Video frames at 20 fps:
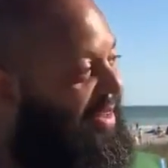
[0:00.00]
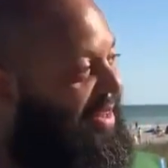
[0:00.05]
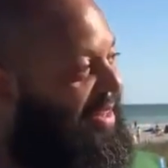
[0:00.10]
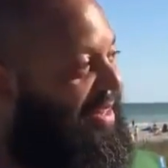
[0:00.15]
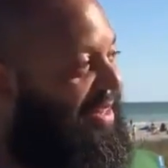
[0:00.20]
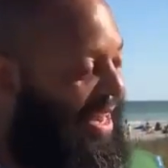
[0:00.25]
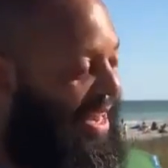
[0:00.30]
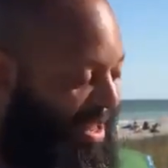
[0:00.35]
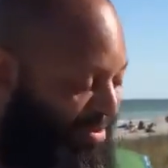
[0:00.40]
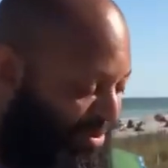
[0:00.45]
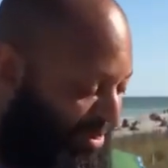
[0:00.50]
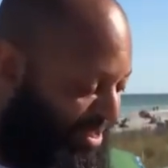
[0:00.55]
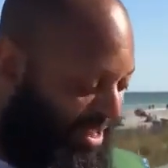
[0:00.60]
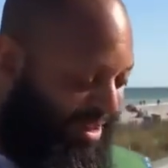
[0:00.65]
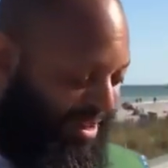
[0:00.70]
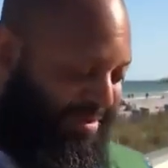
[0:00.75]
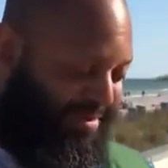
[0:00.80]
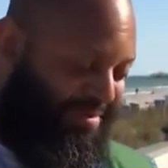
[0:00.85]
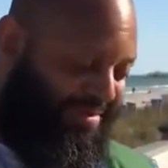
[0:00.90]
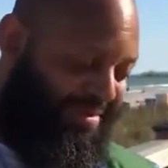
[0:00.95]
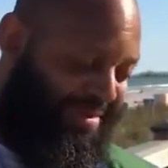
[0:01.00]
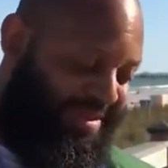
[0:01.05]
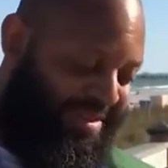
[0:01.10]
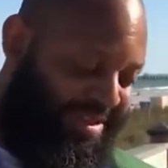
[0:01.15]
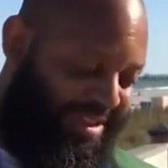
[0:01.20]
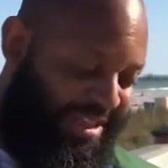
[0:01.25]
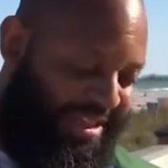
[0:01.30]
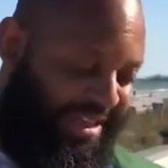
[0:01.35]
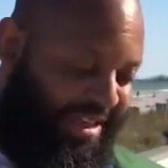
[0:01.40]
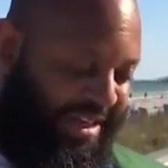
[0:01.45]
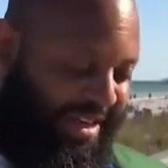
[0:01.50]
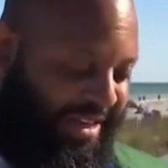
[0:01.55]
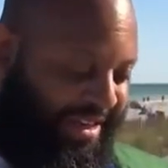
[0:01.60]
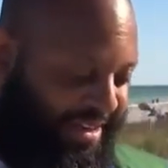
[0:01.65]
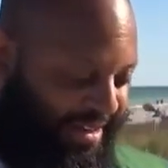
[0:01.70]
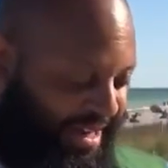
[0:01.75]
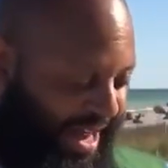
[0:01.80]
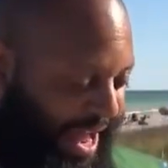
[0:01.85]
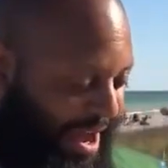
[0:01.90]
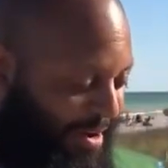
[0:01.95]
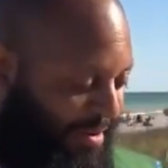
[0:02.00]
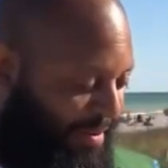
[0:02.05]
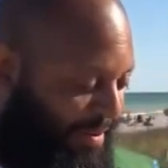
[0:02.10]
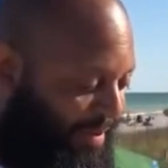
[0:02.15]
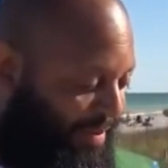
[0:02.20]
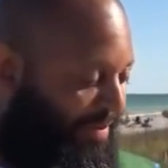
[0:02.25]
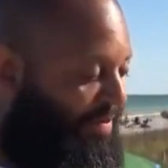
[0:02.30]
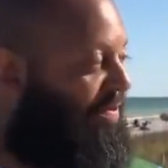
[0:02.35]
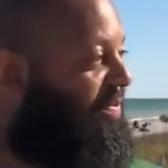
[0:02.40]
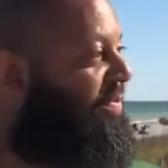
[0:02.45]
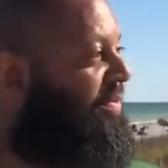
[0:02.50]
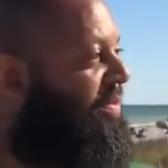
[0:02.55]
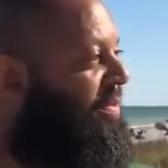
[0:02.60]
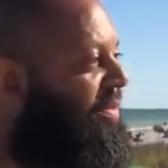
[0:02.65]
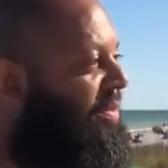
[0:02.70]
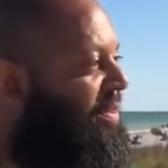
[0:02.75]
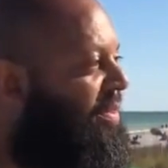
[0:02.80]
Films, I know, I That's know. what's up. See? I was now. Up. I went to